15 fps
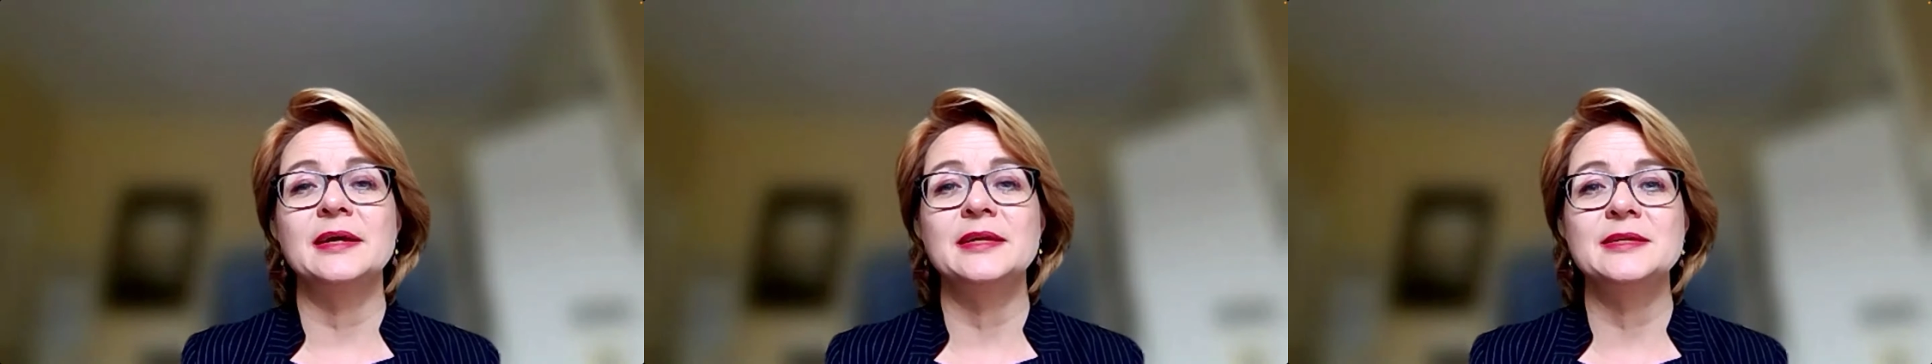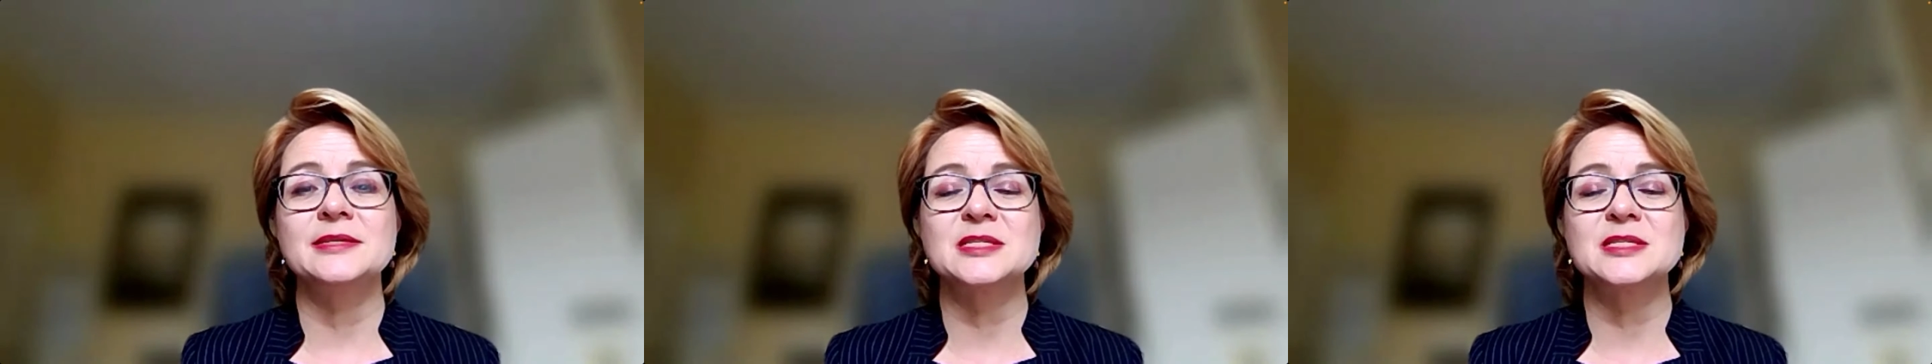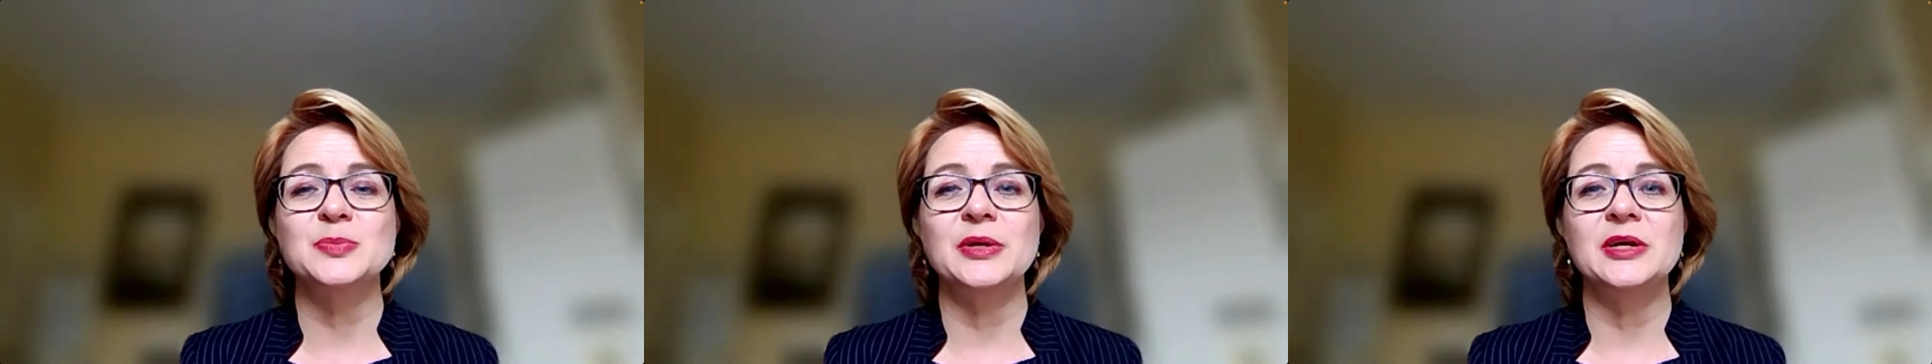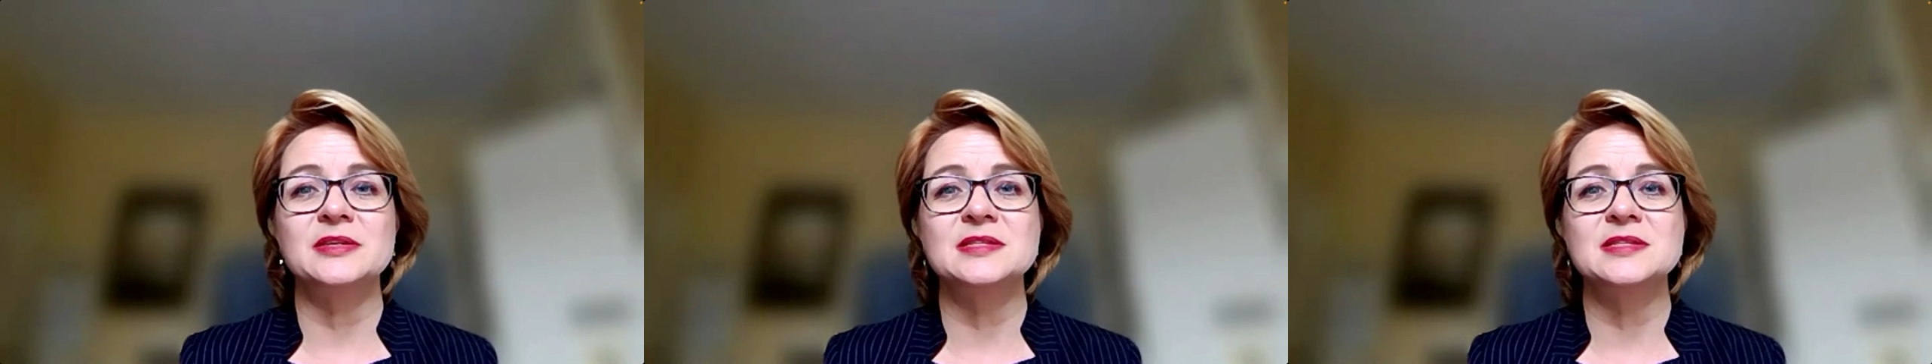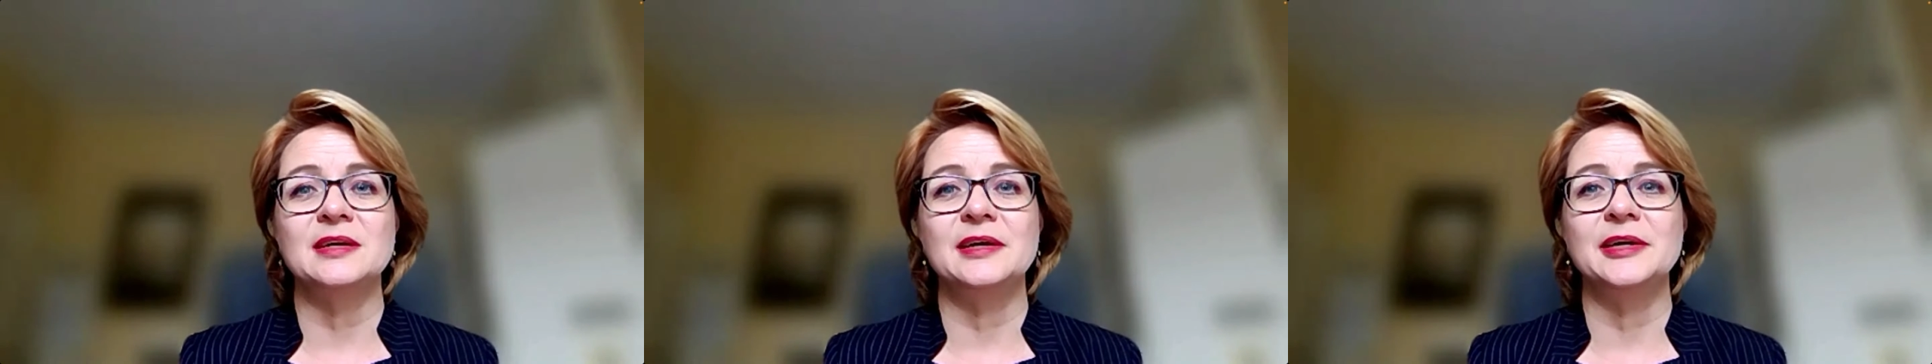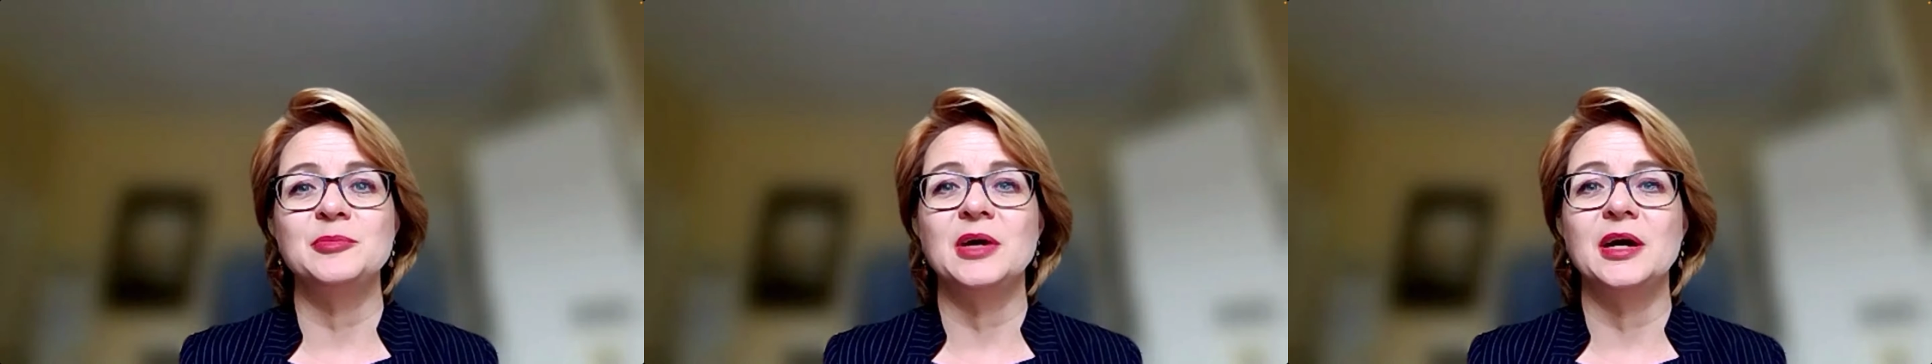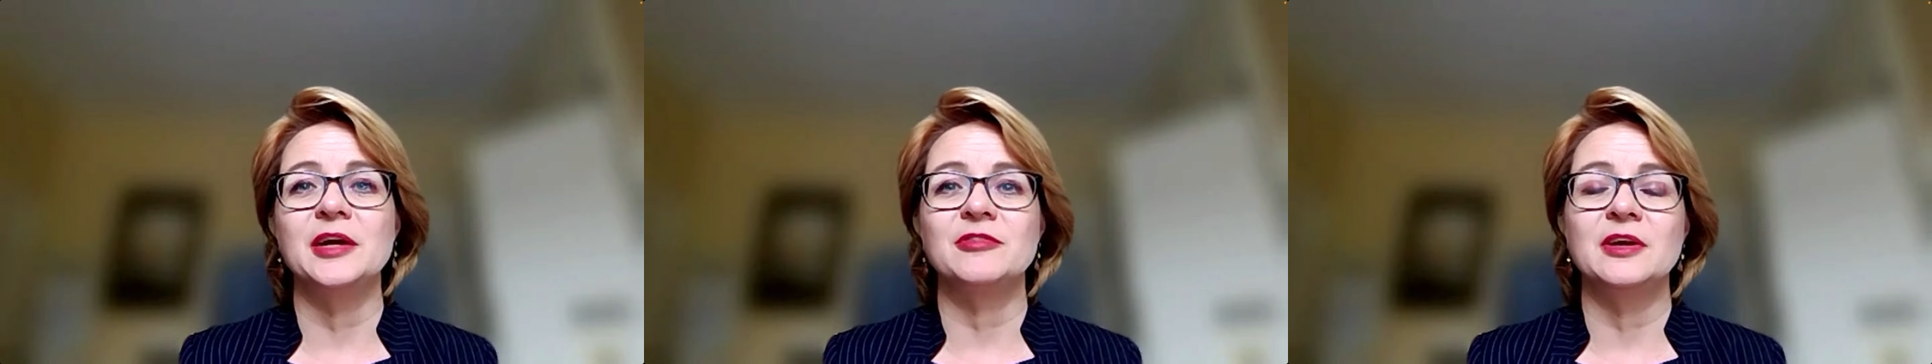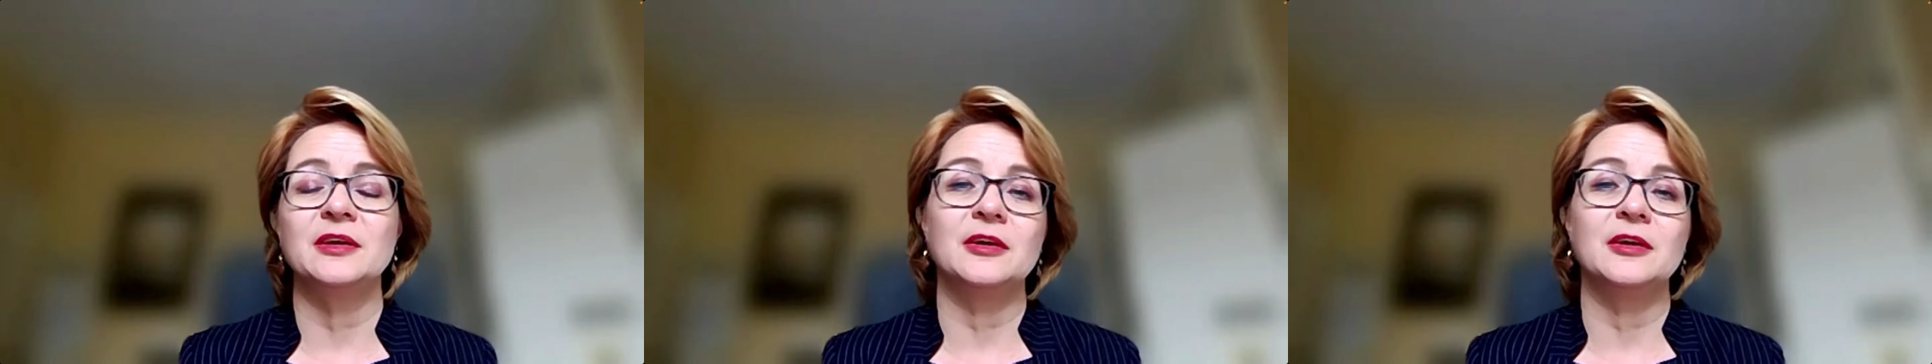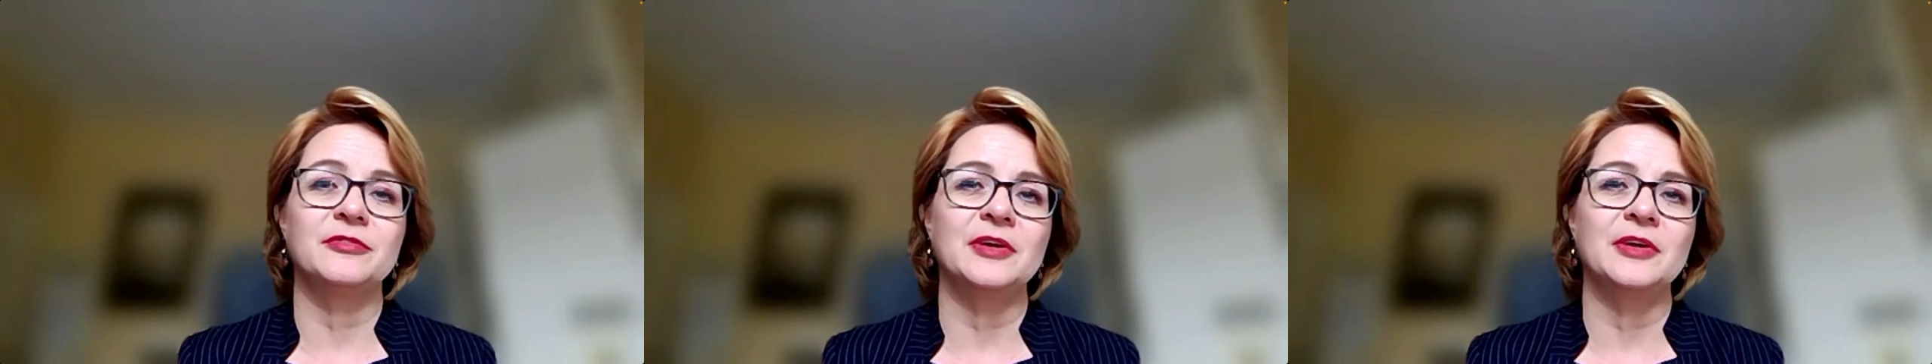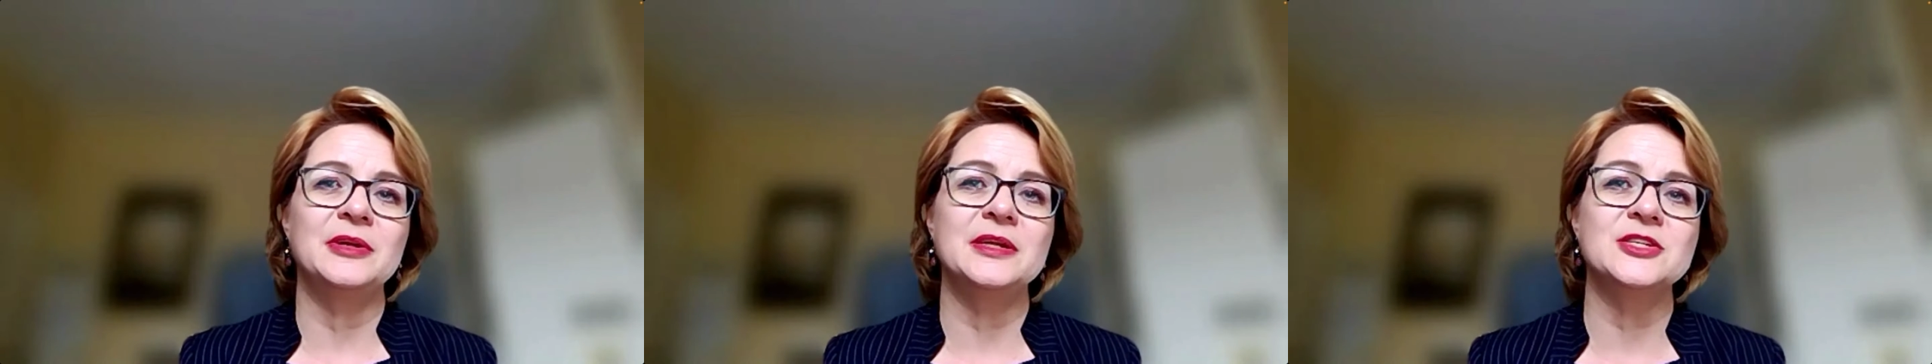and in the spare time, I run a
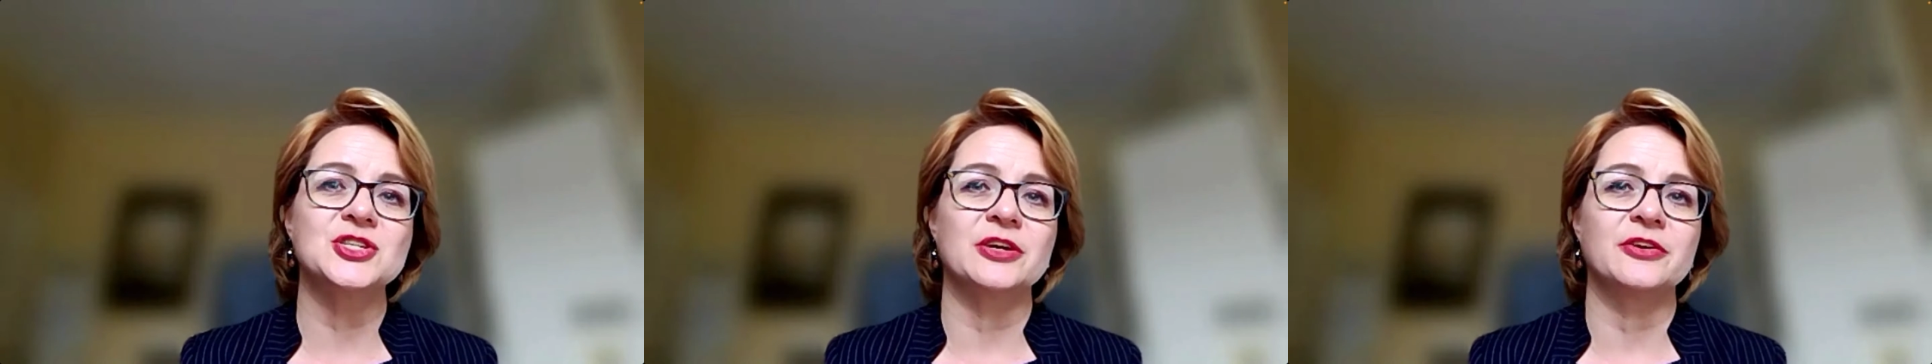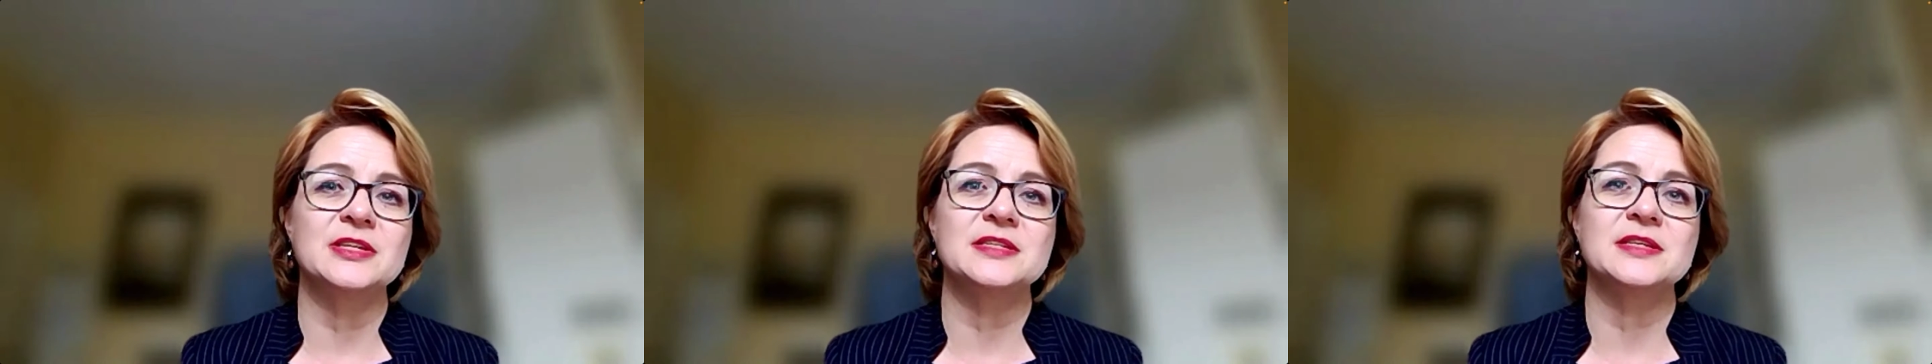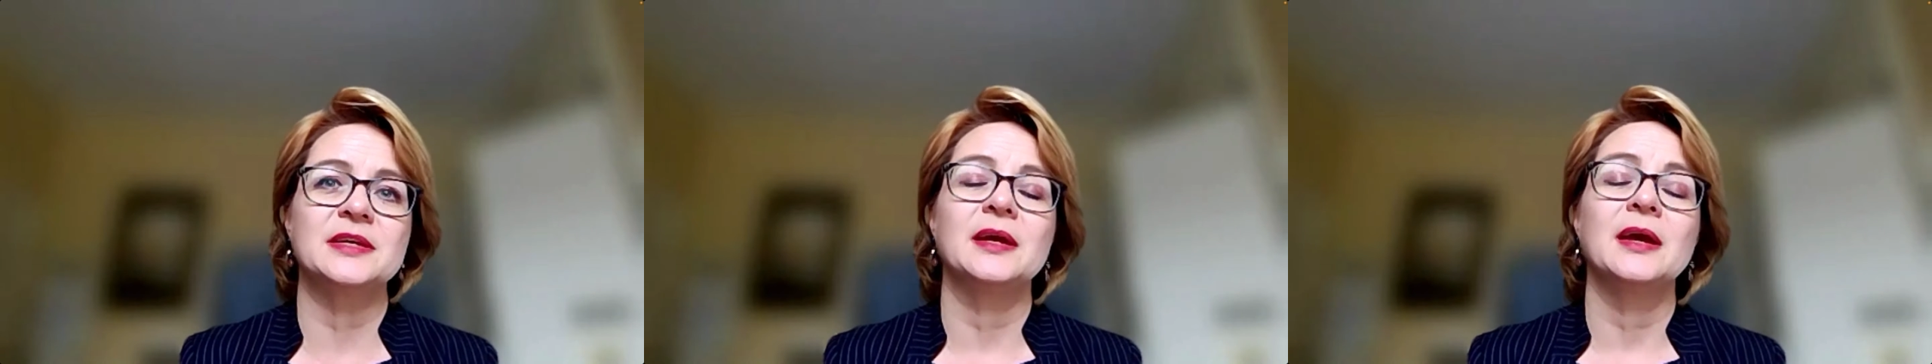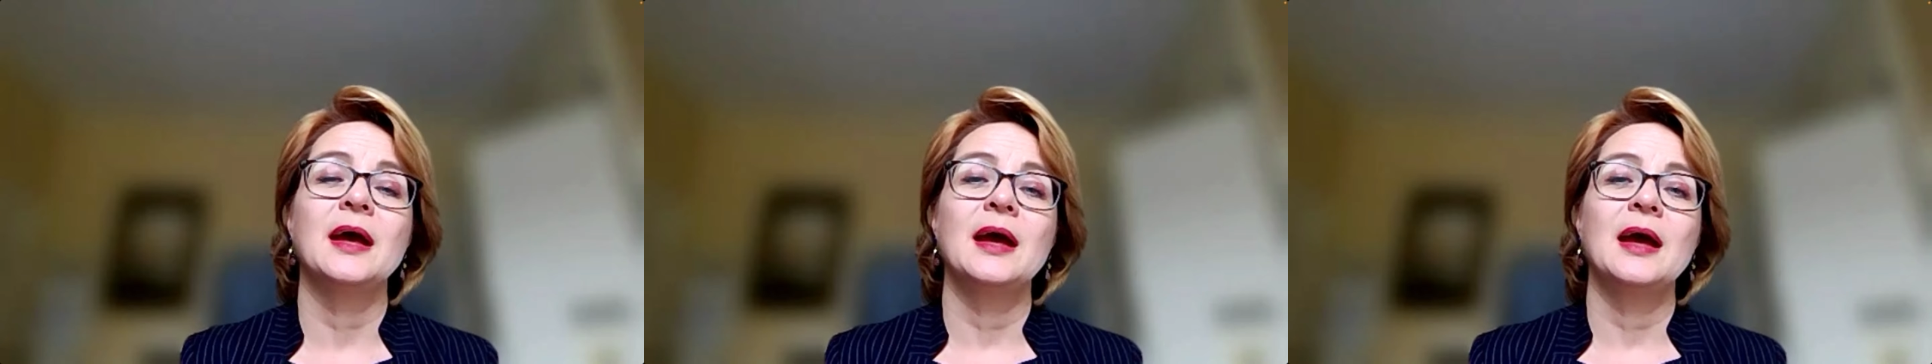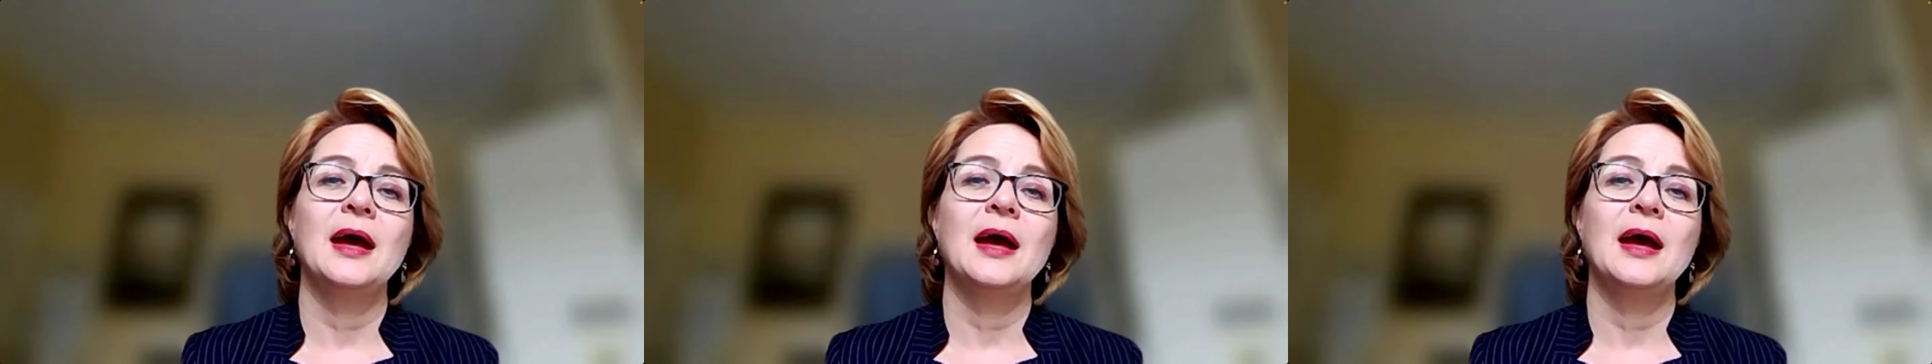family charity,